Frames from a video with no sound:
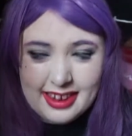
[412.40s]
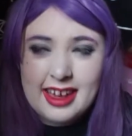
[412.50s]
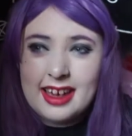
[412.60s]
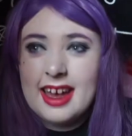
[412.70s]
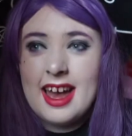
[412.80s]

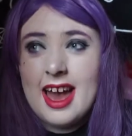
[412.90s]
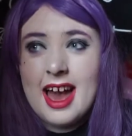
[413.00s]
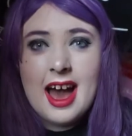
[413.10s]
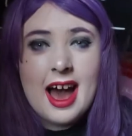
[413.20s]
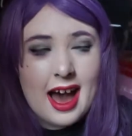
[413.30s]
Like,
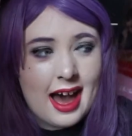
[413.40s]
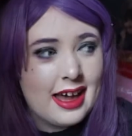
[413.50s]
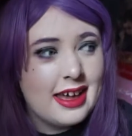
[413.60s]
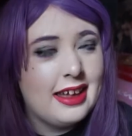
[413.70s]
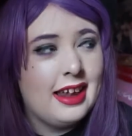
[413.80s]

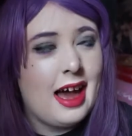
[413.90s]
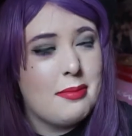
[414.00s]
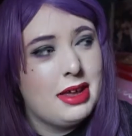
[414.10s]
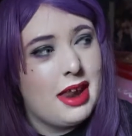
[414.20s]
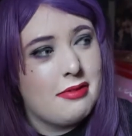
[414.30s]
I
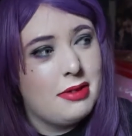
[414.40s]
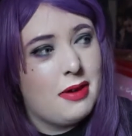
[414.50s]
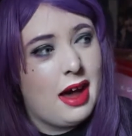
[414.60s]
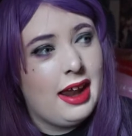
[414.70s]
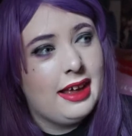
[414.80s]
mean,
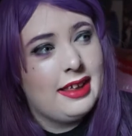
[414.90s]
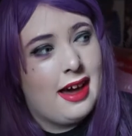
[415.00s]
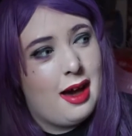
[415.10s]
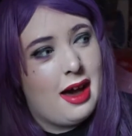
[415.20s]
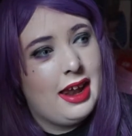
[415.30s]
I like
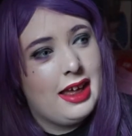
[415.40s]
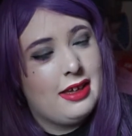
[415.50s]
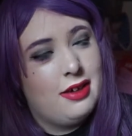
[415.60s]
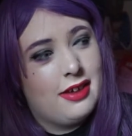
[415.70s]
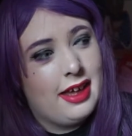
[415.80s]
Nya, I like
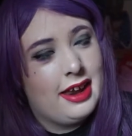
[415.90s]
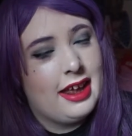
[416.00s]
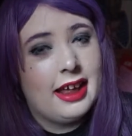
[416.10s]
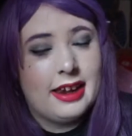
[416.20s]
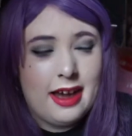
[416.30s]
Yugi, and
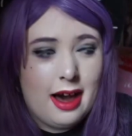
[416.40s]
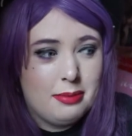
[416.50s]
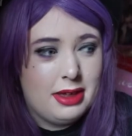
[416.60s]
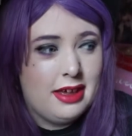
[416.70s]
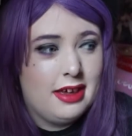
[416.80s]
I like
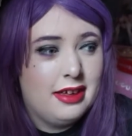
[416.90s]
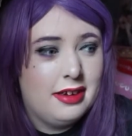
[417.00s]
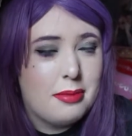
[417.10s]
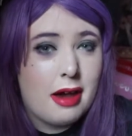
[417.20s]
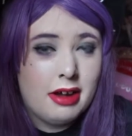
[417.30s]
Yami,
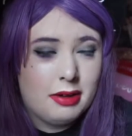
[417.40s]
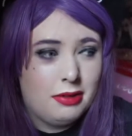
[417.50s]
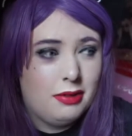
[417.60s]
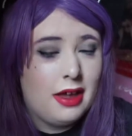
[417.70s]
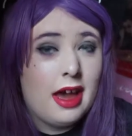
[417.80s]
and Marek
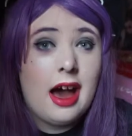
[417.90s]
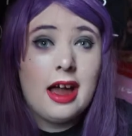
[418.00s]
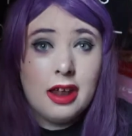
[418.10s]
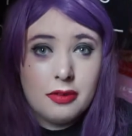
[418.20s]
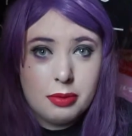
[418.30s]
was okay.
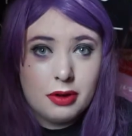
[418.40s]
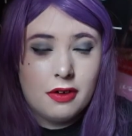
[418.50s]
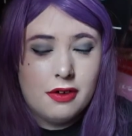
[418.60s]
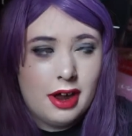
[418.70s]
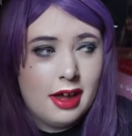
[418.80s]
I love
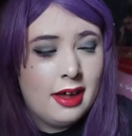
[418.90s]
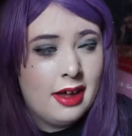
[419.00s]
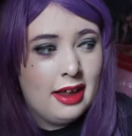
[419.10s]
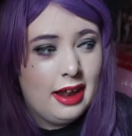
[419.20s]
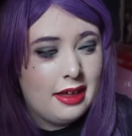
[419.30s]
Bakura.
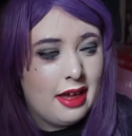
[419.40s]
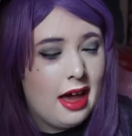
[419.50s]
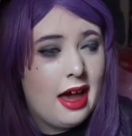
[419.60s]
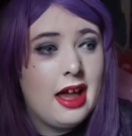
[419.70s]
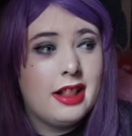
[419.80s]
Like
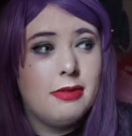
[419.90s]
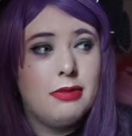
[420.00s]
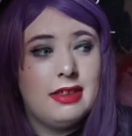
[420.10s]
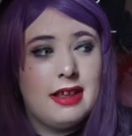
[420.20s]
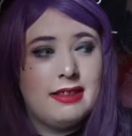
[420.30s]

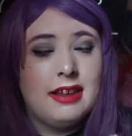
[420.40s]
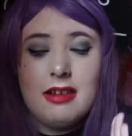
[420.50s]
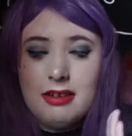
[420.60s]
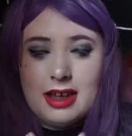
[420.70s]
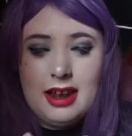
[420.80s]
it's
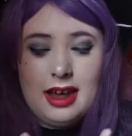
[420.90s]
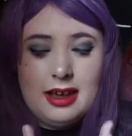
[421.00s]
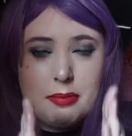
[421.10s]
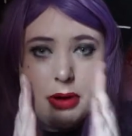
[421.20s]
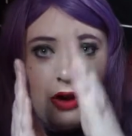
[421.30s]
literally
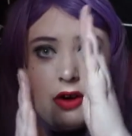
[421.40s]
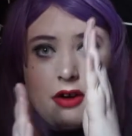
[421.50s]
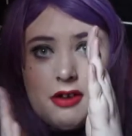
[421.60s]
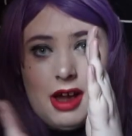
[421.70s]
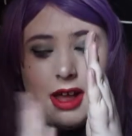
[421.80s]
like
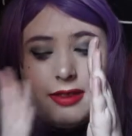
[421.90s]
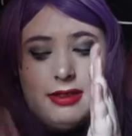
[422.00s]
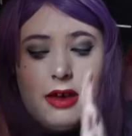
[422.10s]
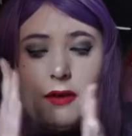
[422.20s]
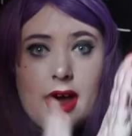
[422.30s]
Bakura and
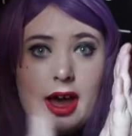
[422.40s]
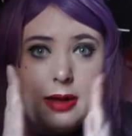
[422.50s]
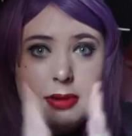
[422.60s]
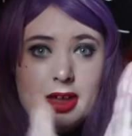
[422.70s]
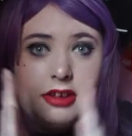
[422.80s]
Seto
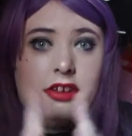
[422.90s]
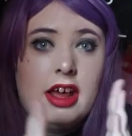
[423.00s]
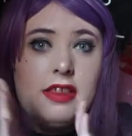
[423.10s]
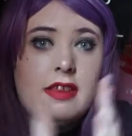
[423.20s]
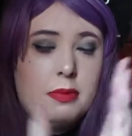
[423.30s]
Kaiba
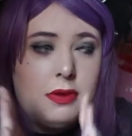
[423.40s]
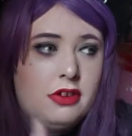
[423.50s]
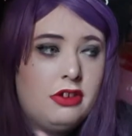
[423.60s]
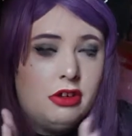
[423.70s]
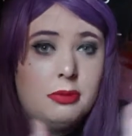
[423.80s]
share this
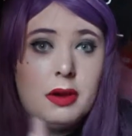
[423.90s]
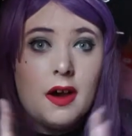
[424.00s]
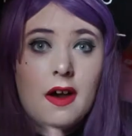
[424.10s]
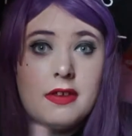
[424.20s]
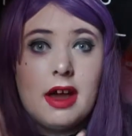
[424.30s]
position
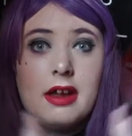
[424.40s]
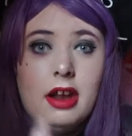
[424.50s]
because I